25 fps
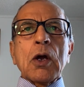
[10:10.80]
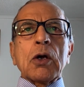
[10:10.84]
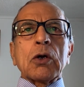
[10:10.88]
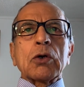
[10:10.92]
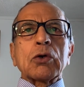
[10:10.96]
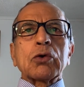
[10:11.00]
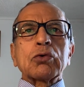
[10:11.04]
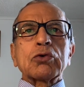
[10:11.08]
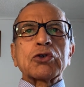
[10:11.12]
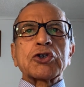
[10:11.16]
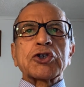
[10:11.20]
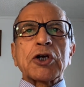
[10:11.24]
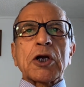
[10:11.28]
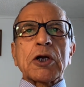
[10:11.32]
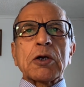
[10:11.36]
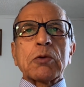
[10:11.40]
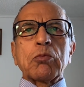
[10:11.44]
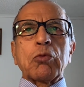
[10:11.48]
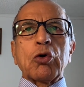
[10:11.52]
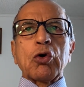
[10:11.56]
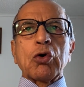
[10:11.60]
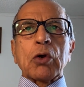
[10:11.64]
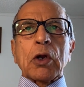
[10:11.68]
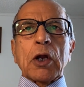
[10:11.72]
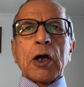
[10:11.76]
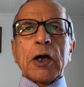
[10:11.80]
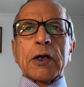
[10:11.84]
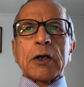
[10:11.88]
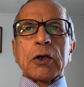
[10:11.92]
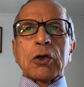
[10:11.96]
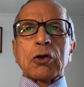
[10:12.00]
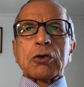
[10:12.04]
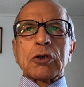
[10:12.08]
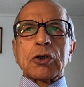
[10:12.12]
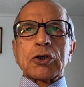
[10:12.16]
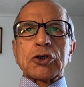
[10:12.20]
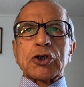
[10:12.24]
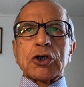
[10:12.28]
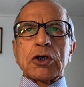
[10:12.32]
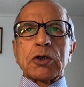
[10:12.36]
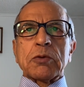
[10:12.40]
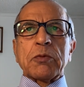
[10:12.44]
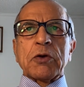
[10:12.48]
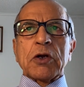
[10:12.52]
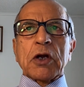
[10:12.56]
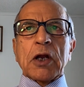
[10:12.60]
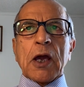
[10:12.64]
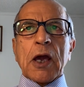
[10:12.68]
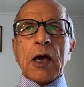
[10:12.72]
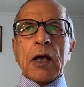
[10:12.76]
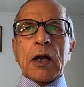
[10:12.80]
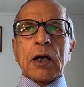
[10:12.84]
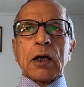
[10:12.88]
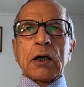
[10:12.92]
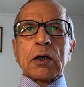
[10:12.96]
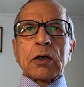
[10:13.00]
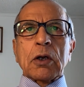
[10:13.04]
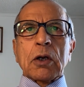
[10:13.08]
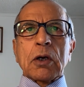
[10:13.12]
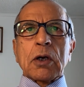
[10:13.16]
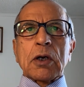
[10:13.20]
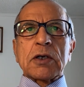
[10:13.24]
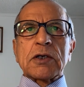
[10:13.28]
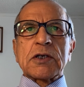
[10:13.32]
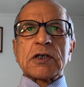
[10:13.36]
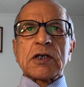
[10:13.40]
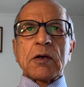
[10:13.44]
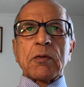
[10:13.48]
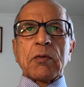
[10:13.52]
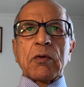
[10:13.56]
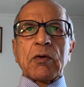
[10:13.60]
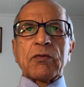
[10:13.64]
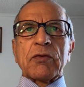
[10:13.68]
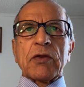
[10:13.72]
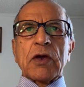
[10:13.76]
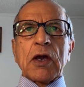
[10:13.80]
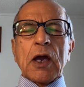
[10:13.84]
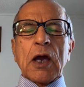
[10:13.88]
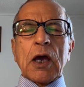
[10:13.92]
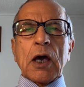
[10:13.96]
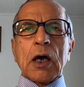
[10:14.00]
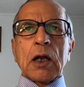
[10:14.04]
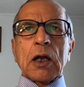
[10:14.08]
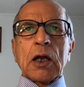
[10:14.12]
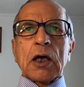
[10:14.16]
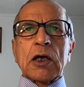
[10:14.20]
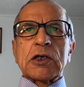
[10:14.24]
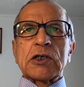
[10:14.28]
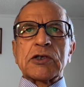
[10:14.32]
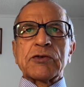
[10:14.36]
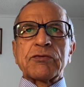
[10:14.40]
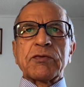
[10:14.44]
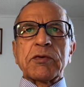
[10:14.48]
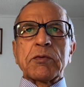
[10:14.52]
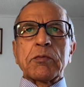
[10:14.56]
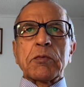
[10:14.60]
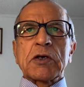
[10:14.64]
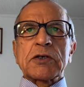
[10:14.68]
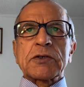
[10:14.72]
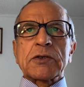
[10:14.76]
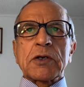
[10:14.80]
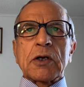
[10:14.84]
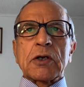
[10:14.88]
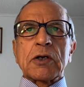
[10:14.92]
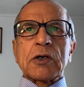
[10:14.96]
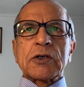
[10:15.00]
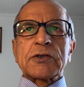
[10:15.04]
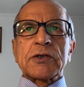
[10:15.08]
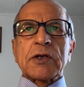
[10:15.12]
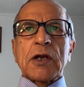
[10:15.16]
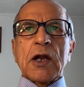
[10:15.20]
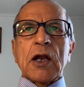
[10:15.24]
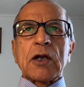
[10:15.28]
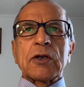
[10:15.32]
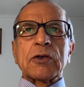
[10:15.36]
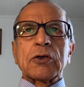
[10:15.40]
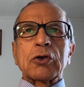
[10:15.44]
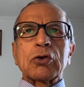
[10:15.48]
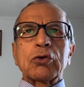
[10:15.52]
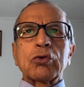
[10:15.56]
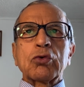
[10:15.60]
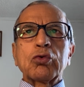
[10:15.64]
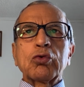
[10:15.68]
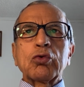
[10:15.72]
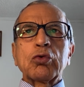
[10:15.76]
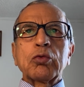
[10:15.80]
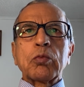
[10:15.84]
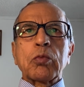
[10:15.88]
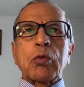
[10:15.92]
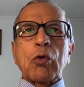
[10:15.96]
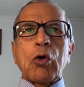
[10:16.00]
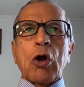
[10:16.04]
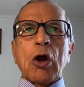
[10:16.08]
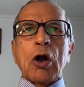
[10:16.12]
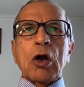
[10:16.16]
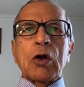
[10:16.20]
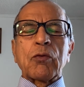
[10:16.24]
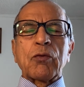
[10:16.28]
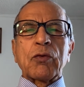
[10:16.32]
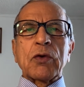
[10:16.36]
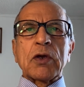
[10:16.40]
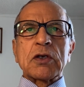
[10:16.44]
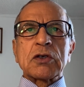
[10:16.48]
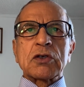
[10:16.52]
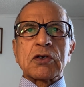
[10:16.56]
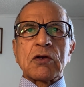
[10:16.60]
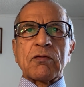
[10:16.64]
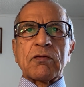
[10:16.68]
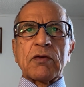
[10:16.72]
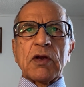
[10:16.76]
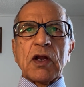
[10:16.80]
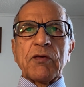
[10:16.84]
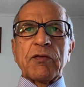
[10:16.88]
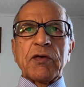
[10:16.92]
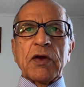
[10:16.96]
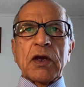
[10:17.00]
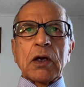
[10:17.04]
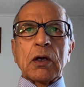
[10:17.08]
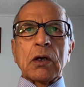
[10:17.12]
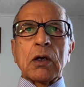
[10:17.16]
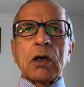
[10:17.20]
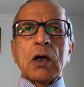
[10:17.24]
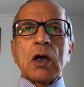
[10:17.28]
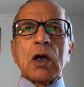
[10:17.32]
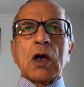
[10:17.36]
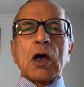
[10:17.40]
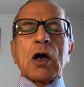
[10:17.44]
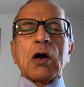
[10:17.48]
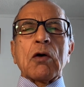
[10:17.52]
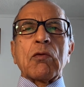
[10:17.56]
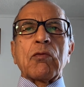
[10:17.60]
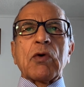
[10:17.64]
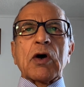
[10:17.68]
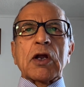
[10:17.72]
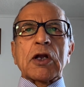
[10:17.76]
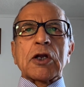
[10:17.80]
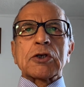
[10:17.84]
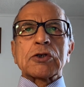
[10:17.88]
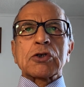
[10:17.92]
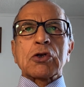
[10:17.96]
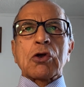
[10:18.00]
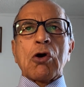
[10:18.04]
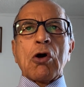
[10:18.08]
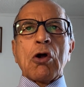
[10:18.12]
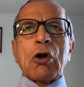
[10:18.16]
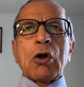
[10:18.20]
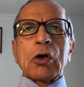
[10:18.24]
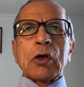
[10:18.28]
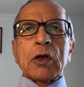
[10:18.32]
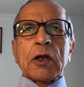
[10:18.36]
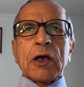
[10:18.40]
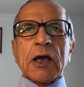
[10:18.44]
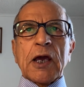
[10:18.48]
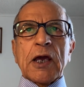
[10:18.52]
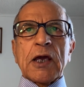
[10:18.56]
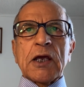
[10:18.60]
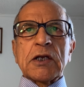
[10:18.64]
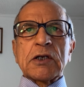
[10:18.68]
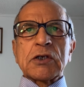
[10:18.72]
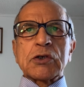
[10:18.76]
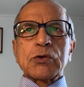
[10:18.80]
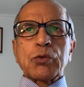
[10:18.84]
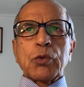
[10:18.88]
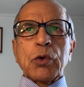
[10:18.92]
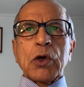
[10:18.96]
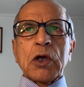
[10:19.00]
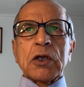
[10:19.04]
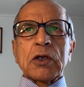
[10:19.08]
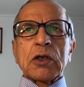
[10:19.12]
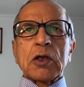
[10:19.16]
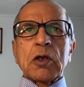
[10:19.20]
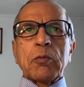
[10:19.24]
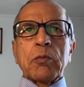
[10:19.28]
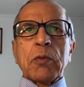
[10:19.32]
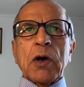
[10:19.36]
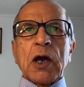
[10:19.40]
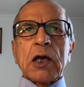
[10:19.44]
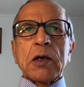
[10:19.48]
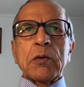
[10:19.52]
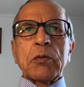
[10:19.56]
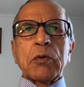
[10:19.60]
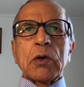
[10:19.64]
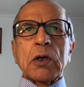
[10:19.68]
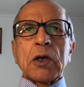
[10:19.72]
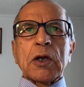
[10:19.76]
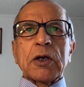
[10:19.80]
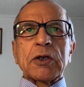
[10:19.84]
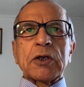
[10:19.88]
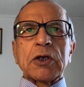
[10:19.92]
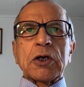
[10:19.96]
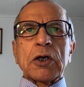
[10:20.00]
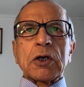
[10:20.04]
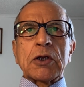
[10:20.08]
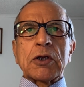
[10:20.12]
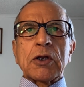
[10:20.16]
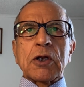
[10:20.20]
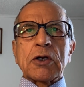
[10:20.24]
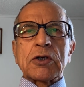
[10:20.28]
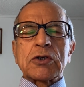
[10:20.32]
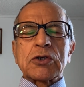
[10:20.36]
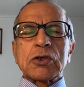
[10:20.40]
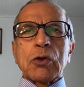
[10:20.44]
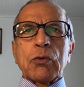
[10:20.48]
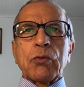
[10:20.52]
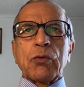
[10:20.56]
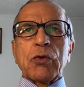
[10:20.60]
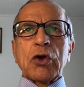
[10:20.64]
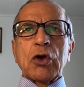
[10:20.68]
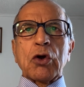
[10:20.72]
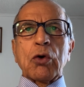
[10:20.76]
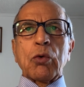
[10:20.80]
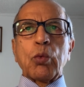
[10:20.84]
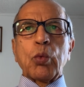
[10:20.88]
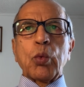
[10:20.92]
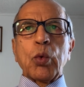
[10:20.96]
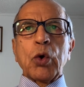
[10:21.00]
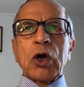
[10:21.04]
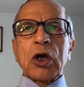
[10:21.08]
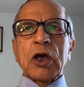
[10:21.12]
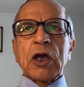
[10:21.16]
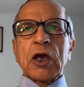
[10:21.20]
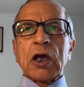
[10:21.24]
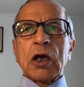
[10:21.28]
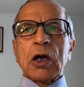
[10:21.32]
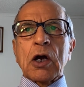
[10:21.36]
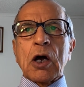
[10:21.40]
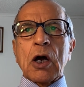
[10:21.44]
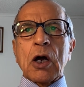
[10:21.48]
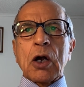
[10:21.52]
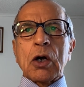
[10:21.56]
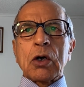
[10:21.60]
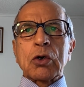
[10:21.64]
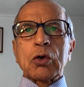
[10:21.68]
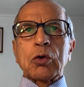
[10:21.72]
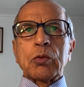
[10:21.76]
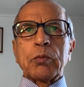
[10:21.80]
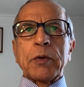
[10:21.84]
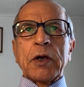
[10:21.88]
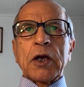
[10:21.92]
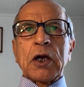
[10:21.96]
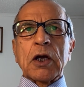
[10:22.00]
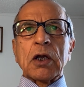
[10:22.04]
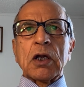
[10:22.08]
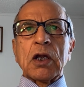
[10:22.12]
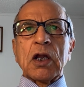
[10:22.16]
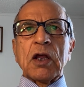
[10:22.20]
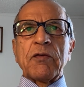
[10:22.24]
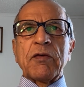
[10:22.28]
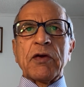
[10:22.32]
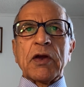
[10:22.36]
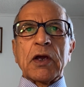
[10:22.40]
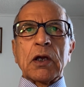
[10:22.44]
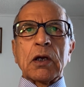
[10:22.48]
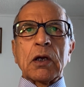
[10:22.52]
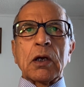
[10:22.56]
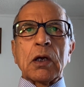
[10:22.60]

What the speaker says: To shed more light on the German character and some of their allies, we must understand the two broad ways of living. One is called Cain's way in the Bible, and the other is the way of working hard to make a living.